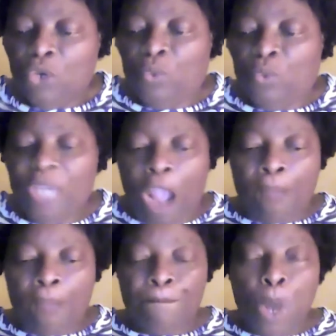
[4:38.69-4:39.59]
We
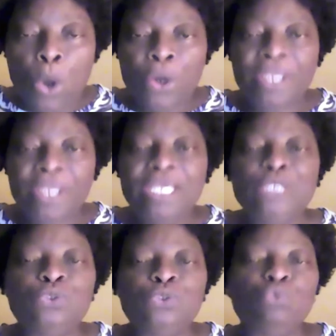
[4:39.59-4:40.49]
are born
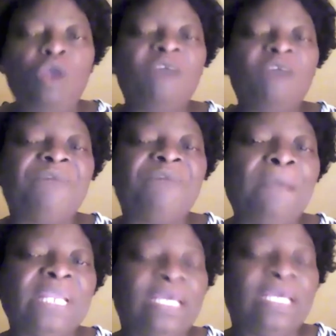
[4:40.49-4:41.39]
into the wrong
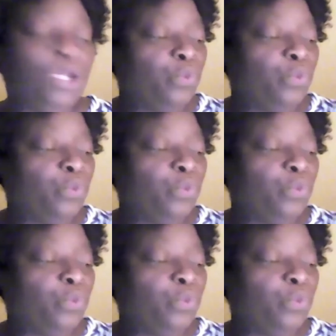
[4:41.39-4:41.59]
family